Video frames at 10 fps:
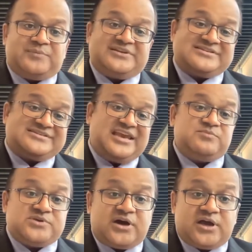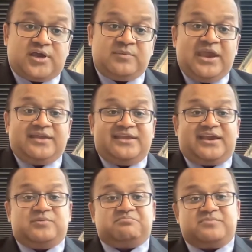But at the same time, they
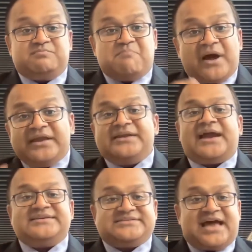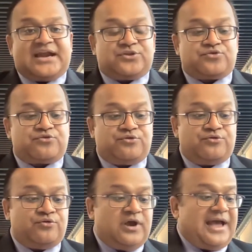can monetize that
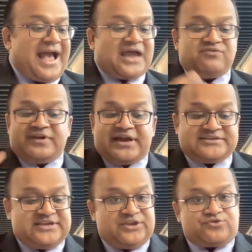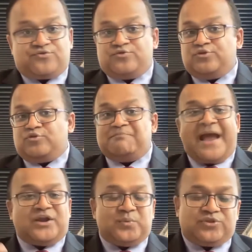through advertising, through
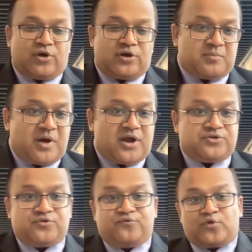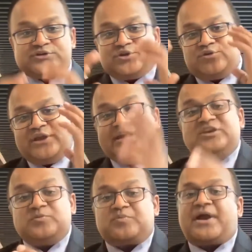bandwidth on demand, through focusing on the
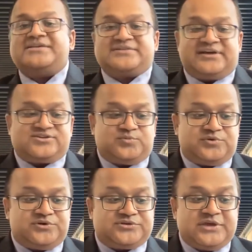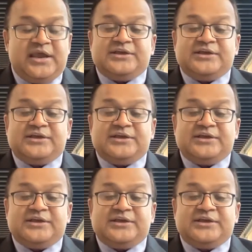enterprise customers.